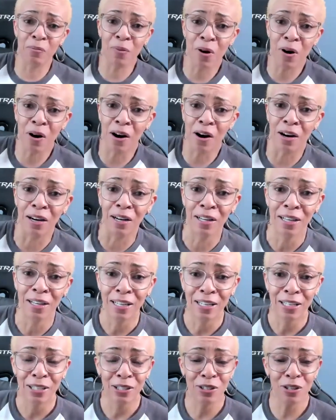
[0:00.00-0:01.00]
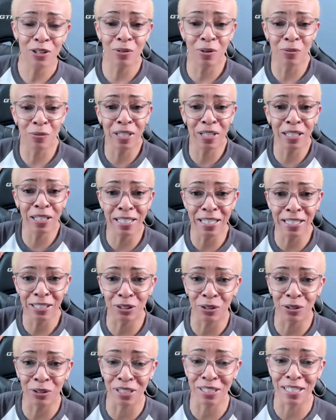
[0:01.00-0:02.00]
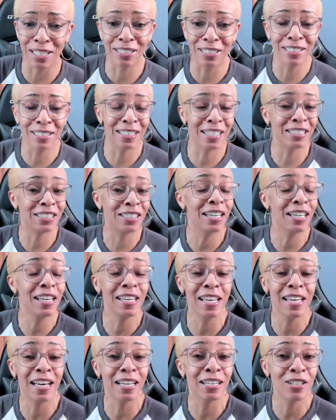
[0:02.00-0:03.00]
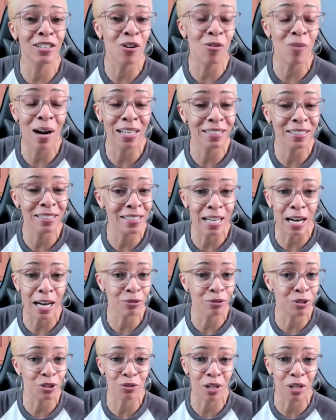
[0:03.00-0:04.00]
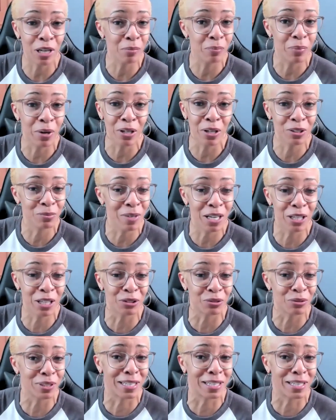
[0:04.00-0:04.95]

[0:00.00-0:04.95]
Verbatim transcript: boy, you were really into it today. She said she, he had no idea. I was just trying to burn some extra